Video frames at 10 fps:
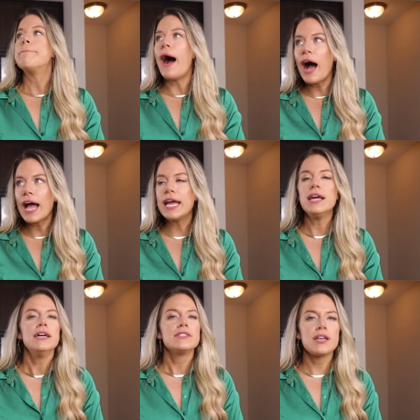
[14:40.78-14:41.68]

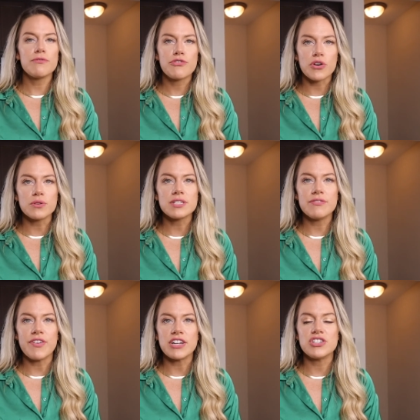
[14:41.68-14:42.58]
buy some fruits
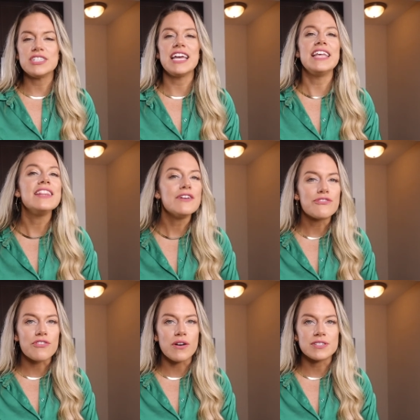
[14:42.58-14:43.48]
and veggies in the
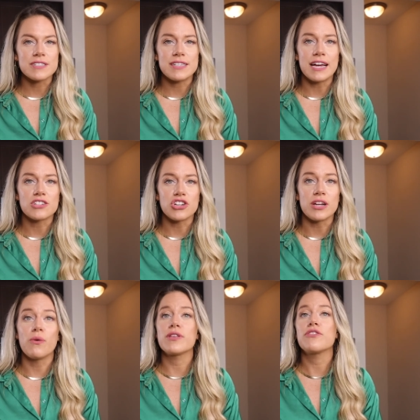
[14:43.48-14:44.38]
frozen
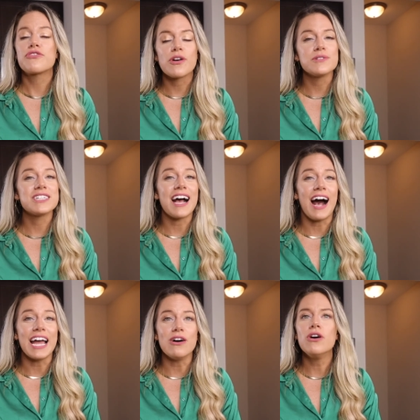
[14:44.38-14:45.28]
section or the frozen
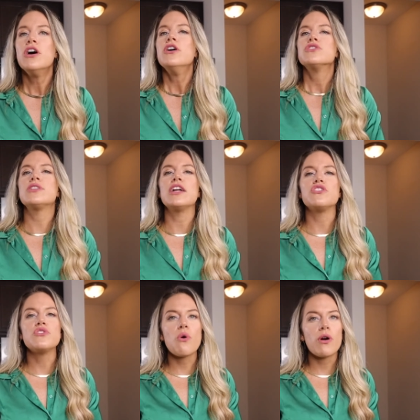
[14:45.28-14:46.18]
aisle so
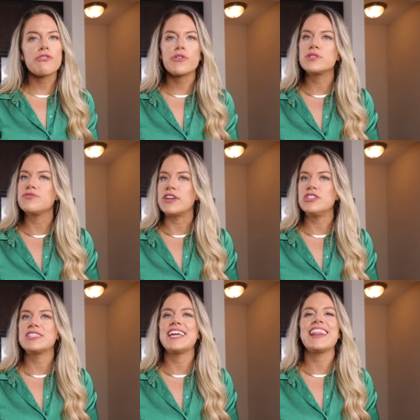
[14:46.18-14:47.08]
that your fruits and
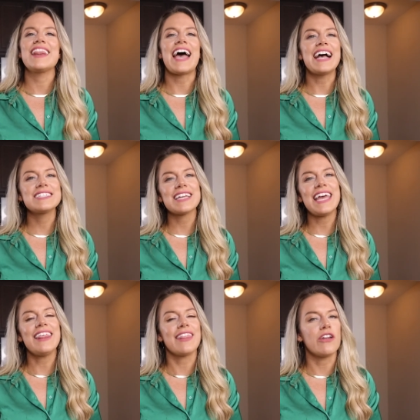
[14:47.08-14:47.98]
veggies can last
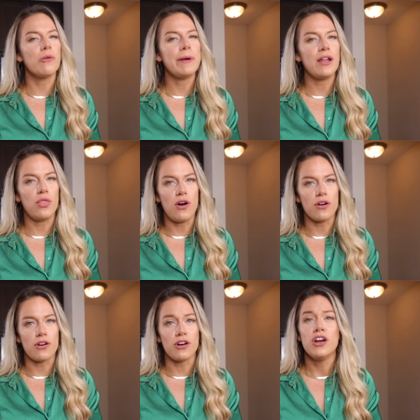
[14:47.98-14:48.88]
a little bit
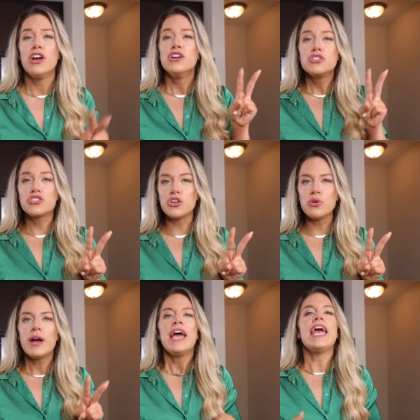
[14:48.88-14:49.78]
longer.
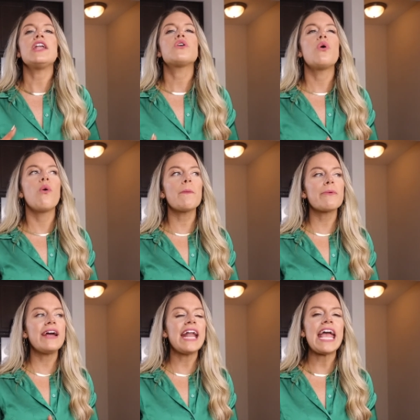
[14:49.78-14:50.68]
Two,
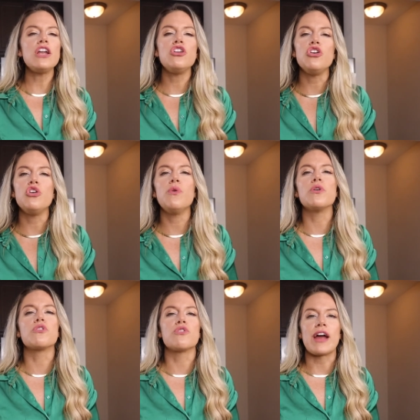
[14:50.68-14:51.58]
incorporate a new
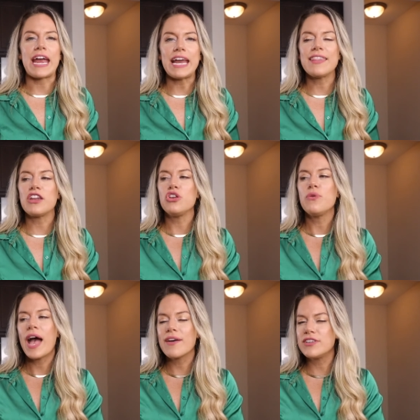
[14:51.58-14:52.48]
grain that you
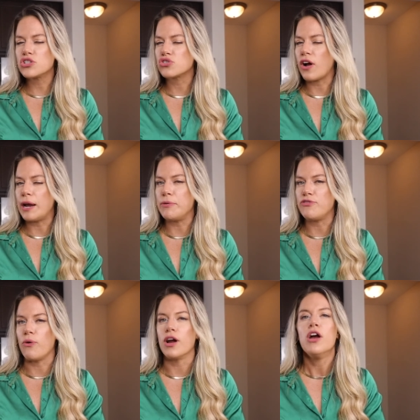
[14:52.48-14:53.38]
haven't tried
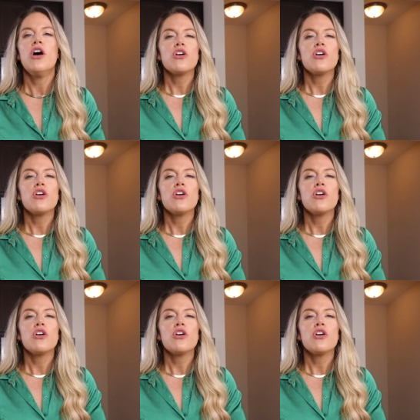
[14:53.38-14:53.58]
before.